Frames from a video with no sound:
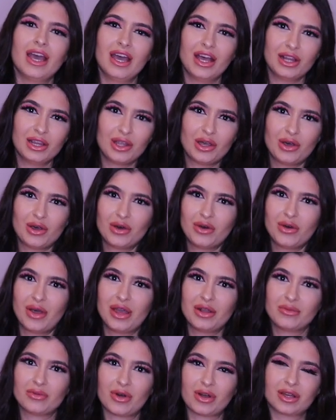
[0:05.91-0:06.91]
Hello
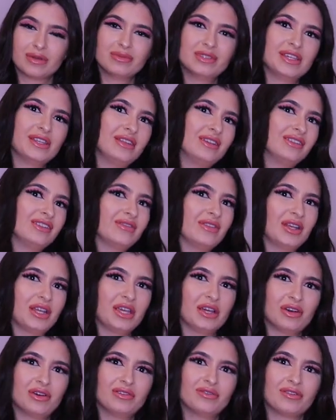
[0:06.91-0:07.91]
and welcome to this
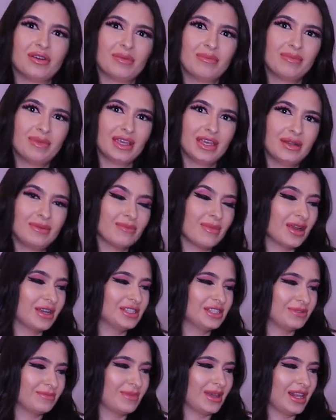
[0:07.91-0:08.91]
video from me and
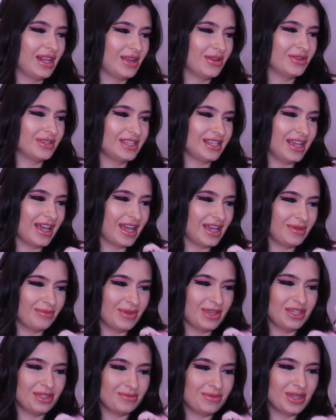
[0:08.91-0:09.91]
Marshmallow. She
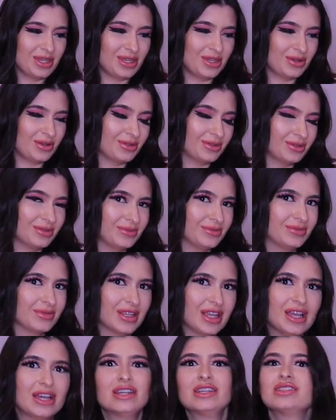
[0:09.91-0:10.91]
hates me.
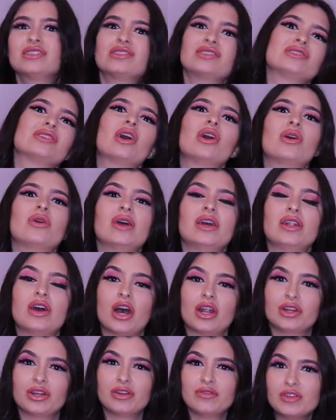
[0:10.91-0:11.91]
So in
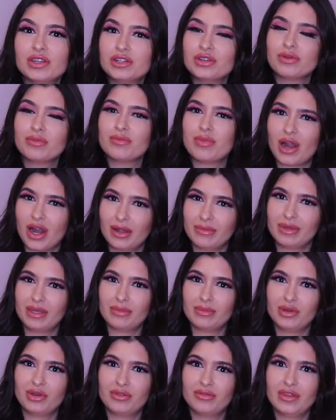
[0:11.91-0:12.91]
honor of the new Barbie
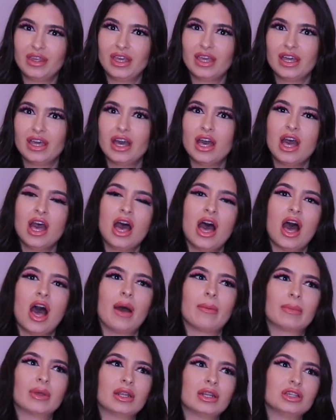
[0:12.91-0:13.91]
movie,
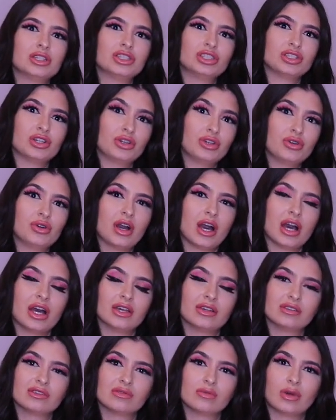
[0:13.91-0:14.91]
I'm gonna show you
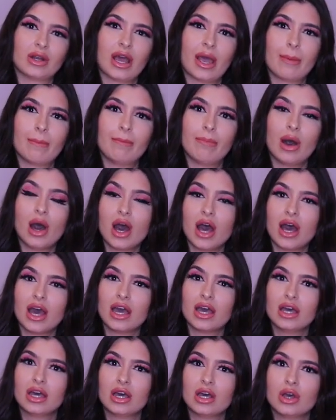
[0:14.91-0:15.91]
guys what I
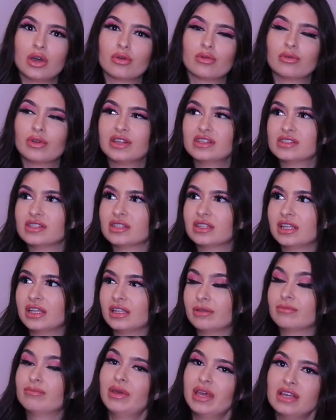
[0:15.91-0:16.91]
bought
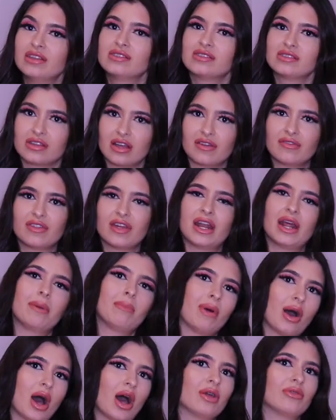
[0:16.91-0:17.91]
recently, pink stuff that I
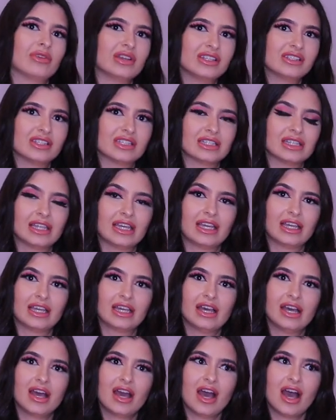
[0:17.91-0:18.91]
bought
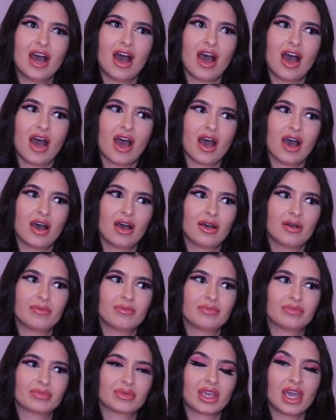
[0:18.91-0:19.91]
recently.
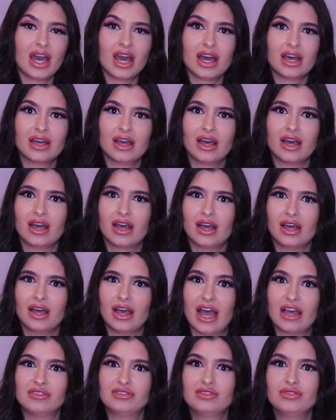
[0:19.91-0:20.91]

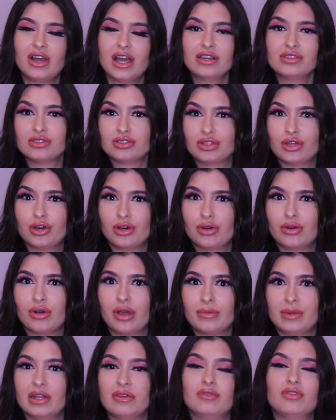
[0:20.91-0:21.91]
As you guys know,
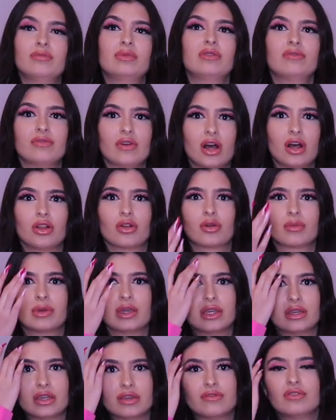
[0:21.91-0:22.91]
I mean, if you follow
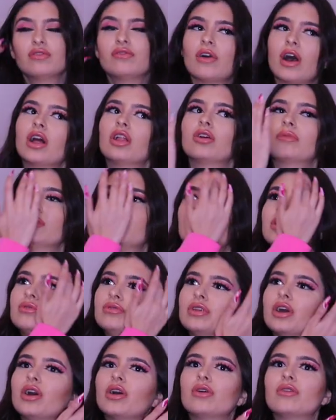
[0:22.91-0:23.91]
me, you
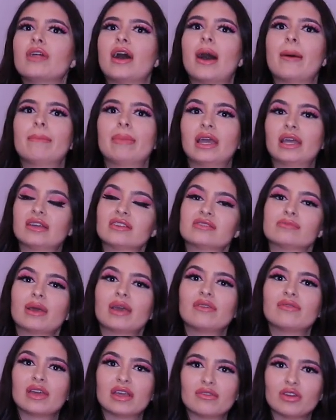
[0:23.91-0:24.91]
know that pink is
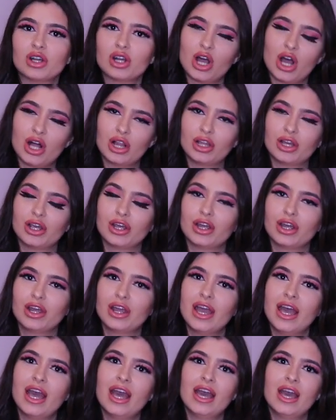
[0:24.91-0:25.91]
my favorite color
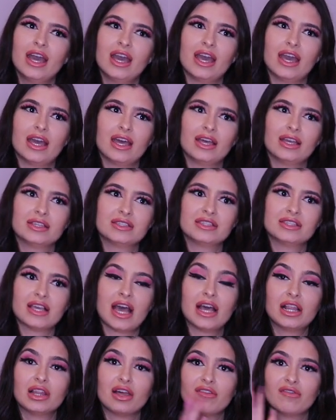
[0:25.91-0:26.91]
and
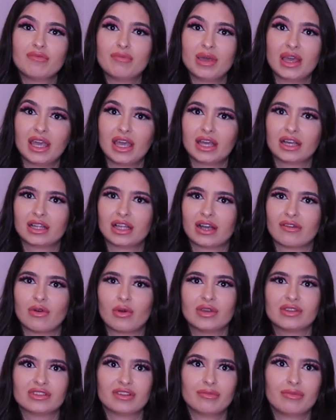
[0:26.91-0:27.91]
I love pink. Like, I've
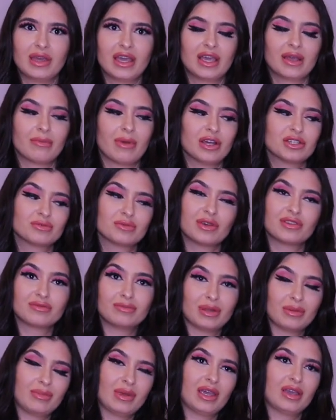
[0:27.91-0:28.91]
always loved pink. Marshmallow's
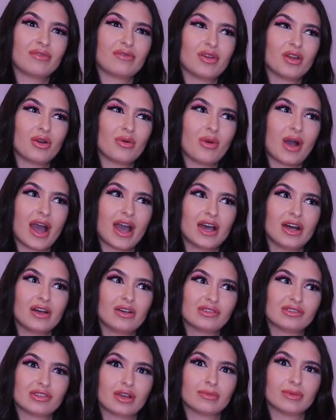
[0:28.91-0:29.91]
been pink for a
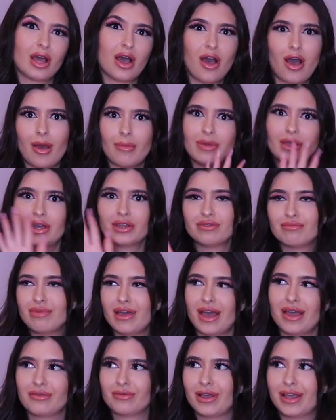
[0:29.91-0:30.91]
while, so I'm not hopping on the
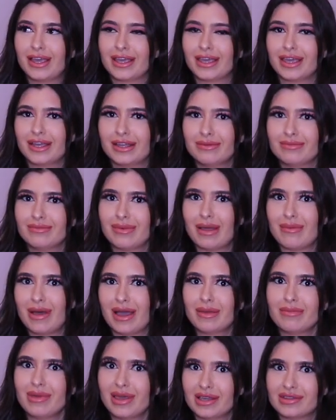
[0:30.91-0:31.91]
bandwagon by
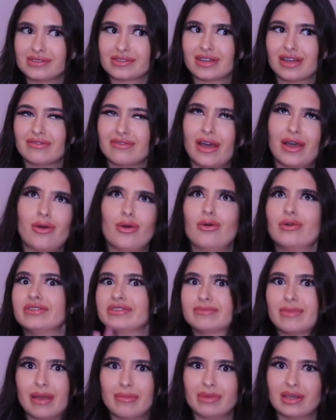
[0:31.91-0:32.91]
buying pink stuff. I
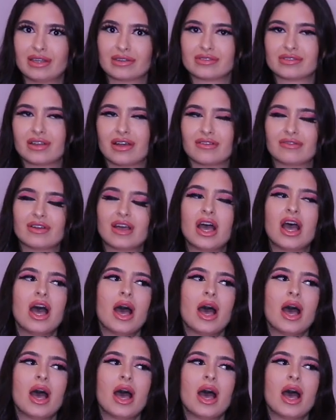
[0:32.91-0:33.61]
always buy pink stuff,